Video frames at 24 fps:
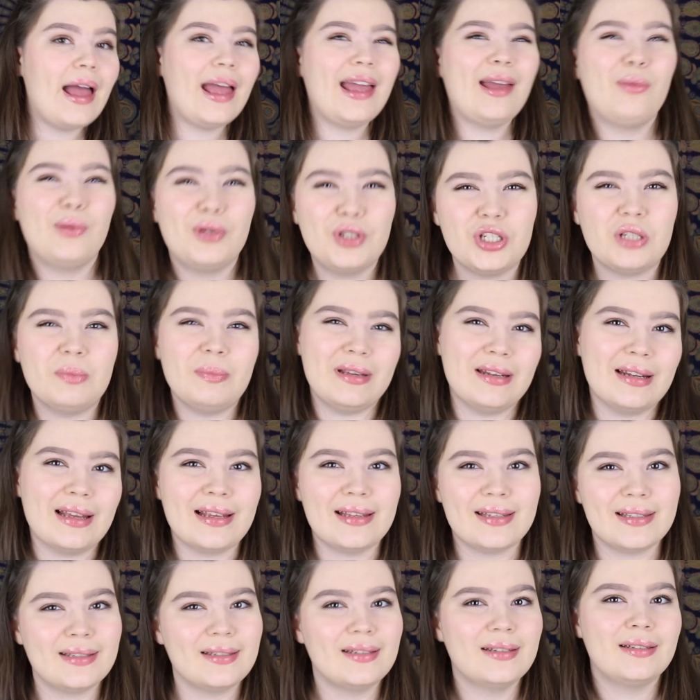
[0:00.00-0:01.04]
It would just be
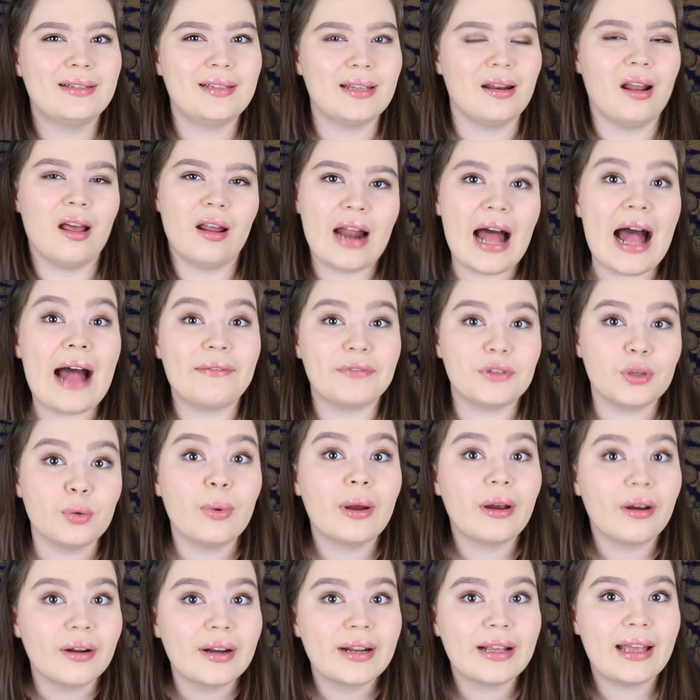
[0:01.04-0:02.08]
nice to not have to
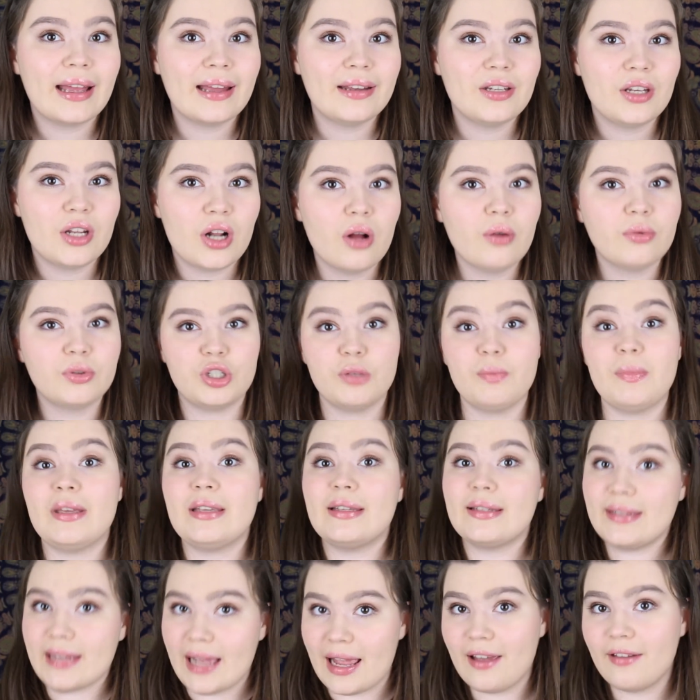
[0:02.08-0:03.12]
wear it again, you know, to be
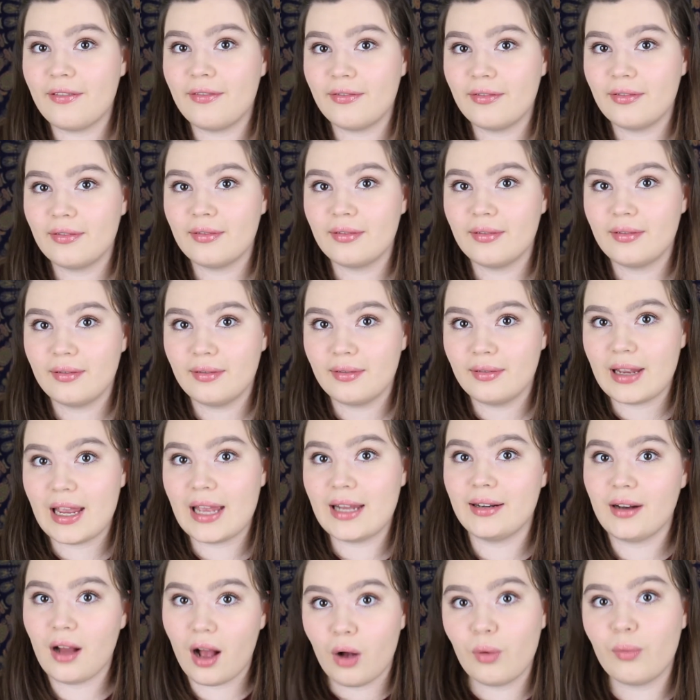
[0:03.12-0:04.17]
safe
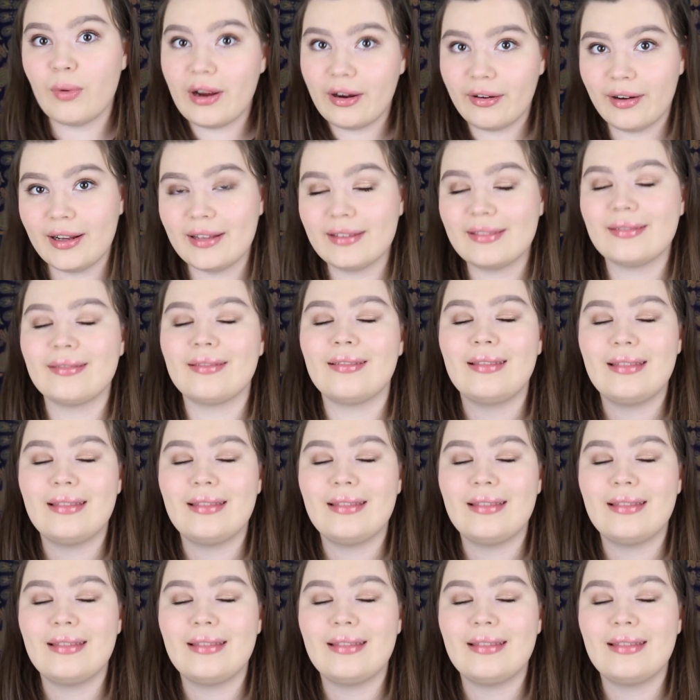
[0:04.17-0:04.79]
and not wear it.